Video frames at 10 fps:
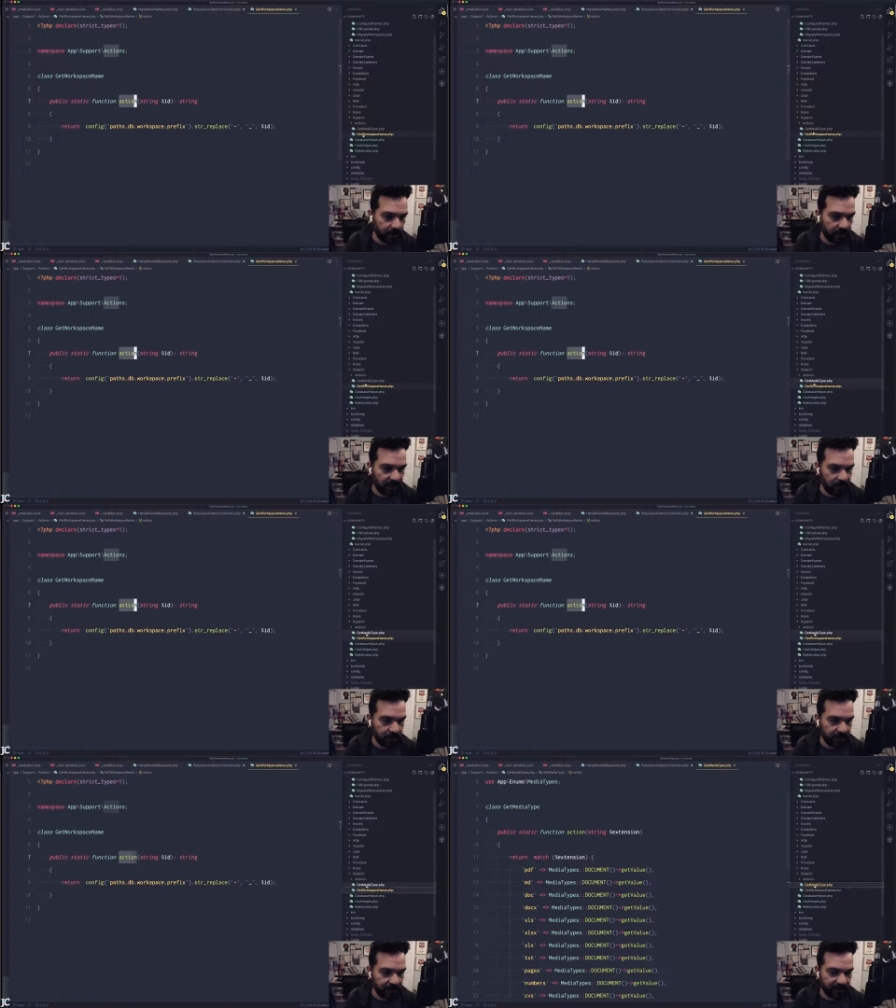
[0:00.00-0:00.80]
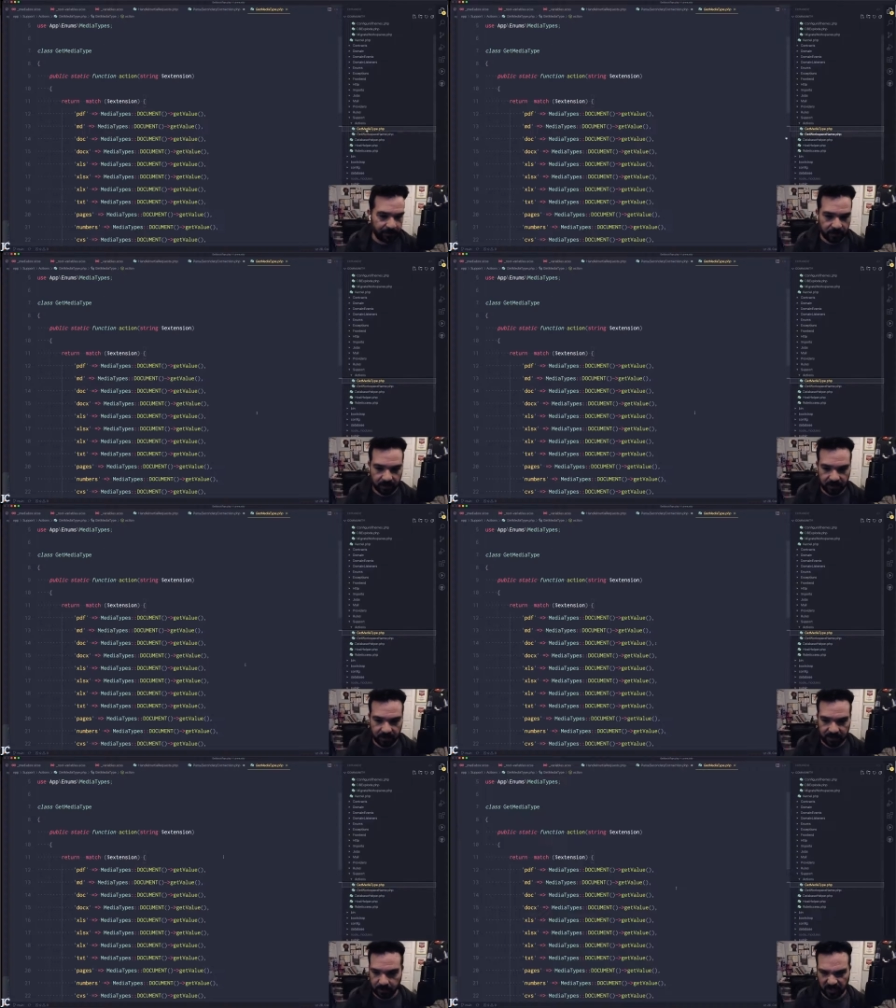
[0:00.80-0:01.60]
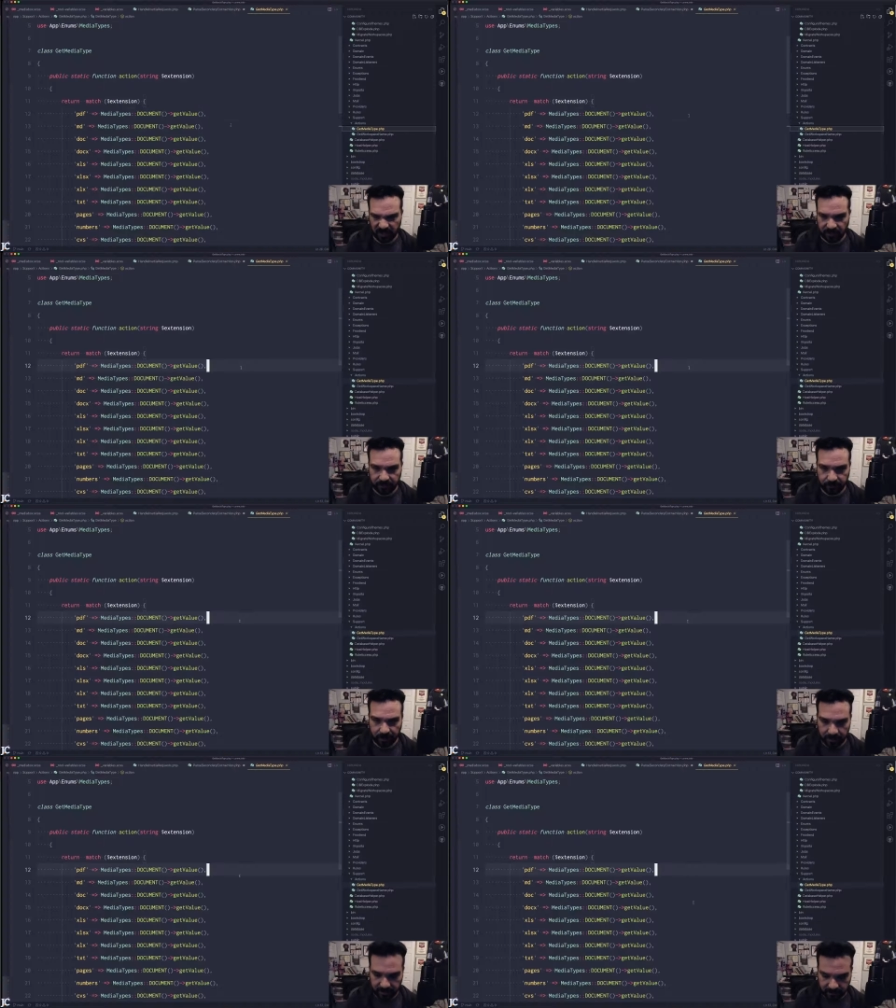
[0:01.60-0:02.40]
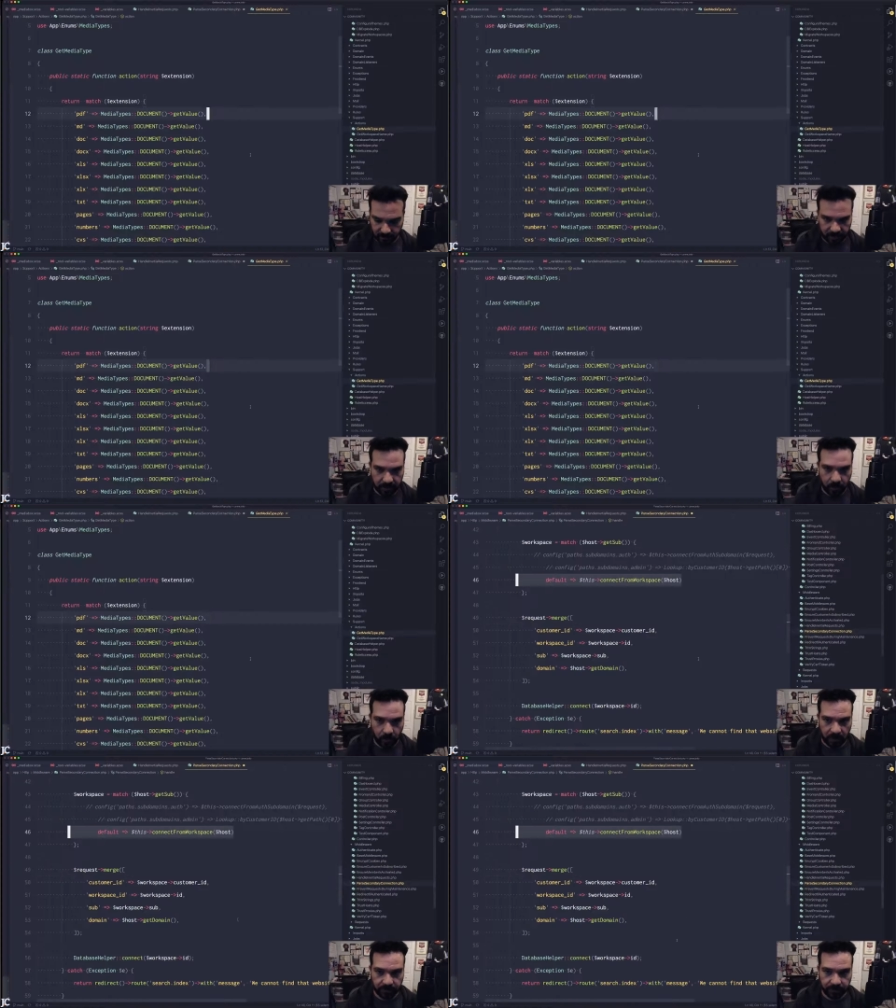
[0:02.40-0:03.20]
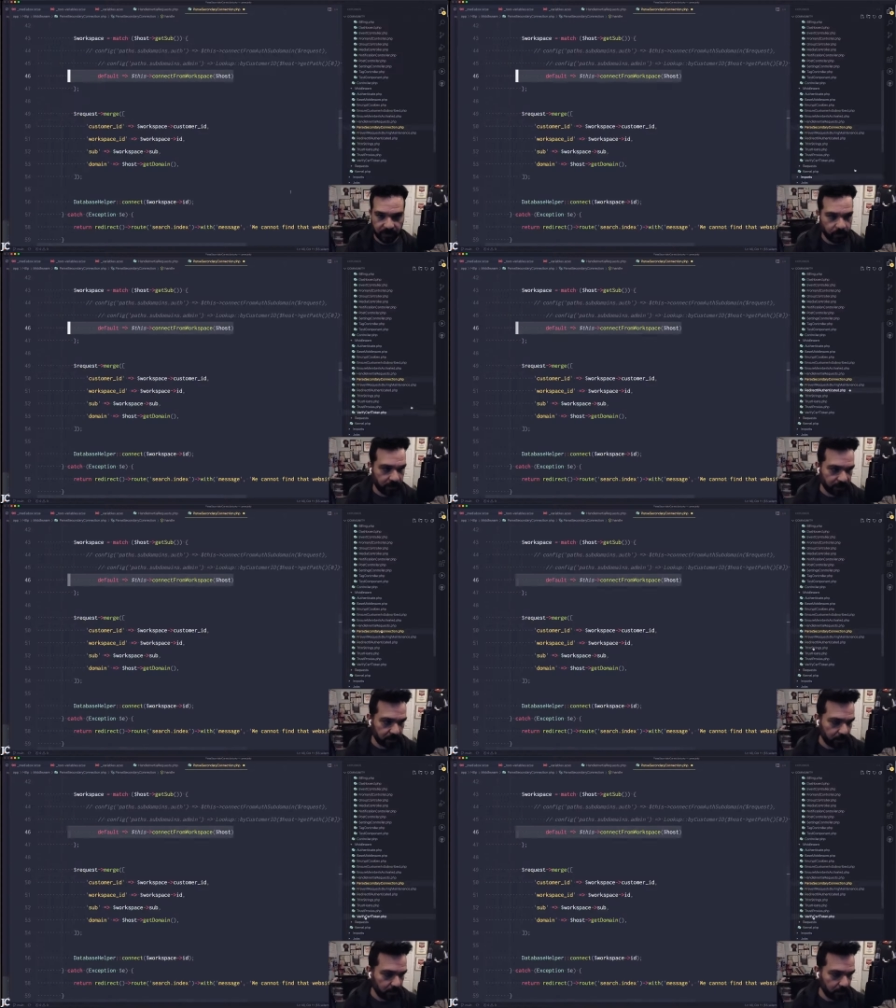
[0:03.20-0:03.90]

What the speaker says: And media type just does a bunch of stuff for media type, which I don't need for this project.